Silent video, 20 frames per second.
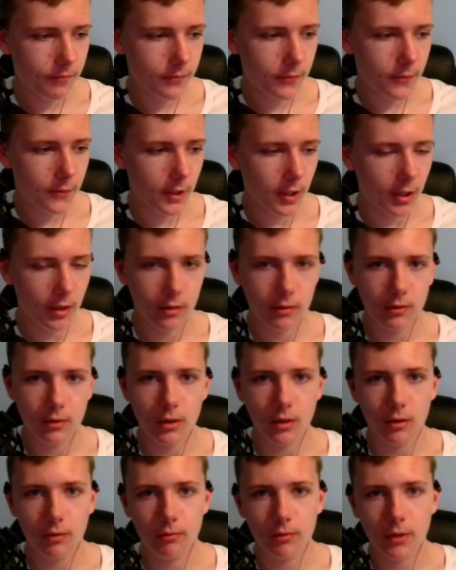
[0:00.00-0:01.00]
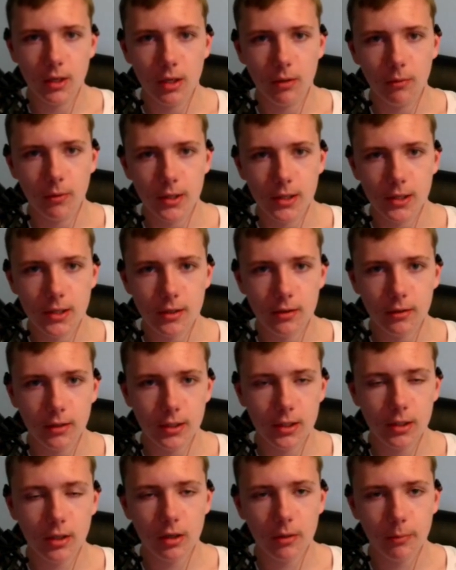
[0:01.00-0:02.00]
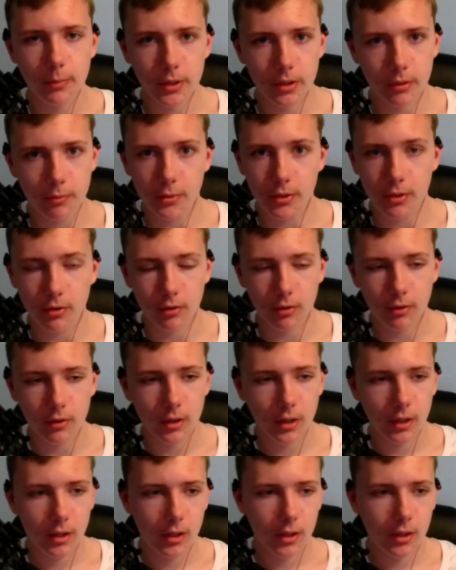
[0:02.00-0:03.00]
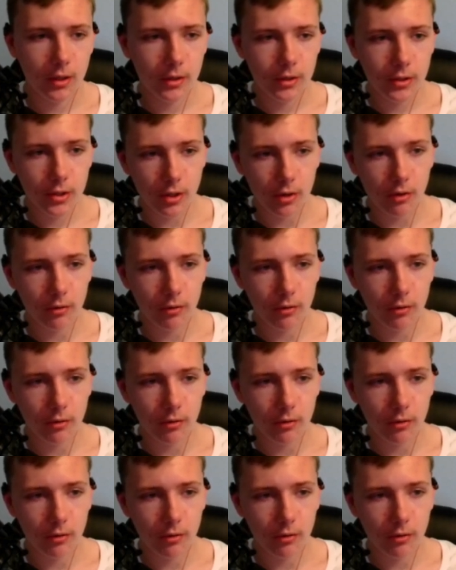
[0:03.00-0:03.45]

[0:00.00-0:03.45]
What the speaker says: Yeah, no, anyways, let's talk about the mural. This